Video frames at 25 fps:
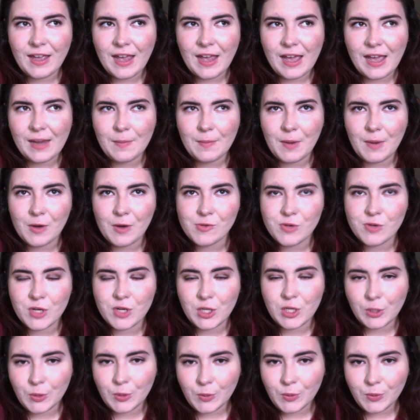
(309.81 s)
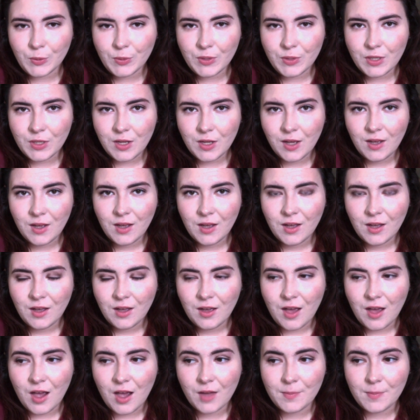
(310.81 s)
at about noon
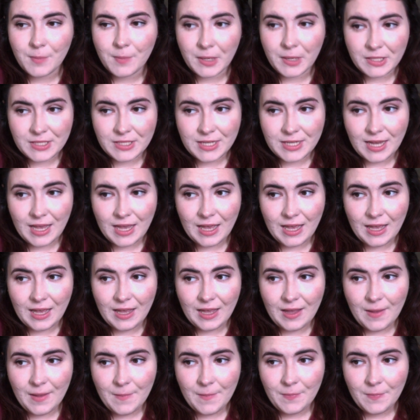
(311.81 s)
on Monday